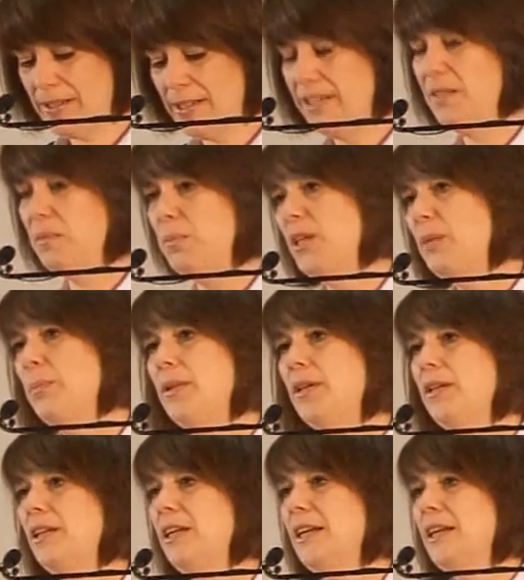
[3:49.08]
seeing
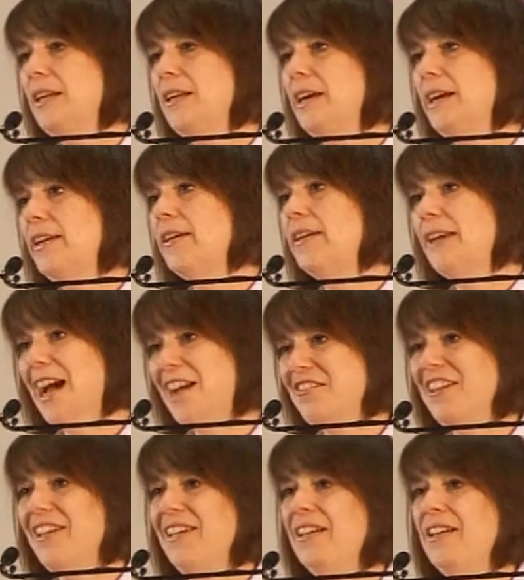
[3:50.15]
people like
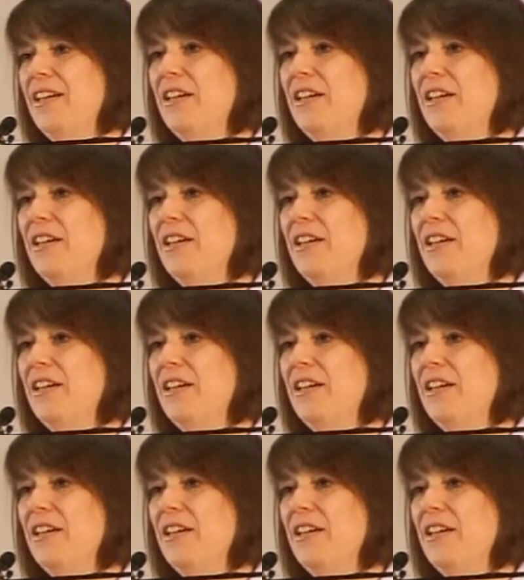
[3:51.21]
Gary